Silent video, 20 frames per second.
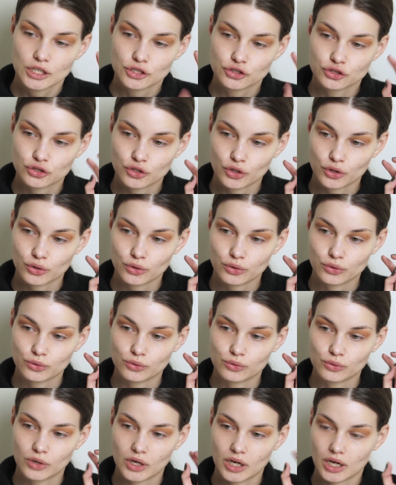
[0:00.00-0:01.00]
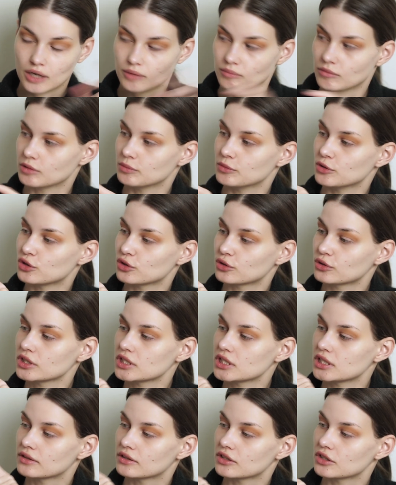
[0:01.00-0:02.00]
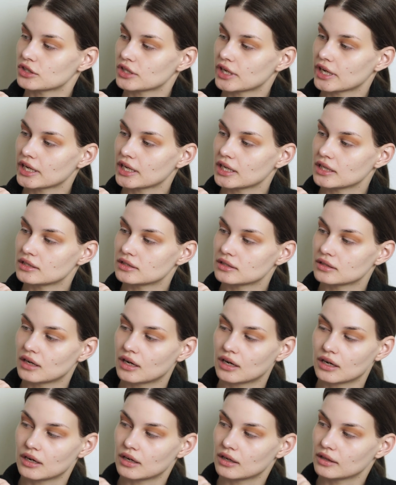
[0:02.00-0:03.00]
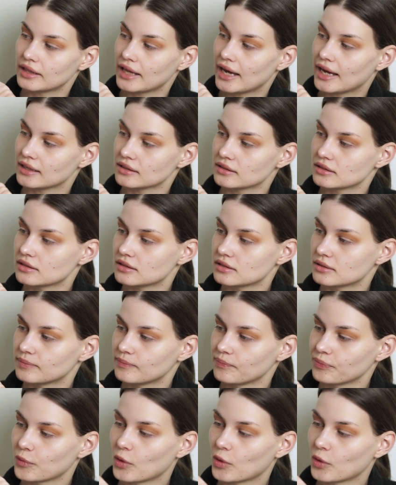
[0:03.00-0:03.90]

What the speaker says: So the majority of the shades are that,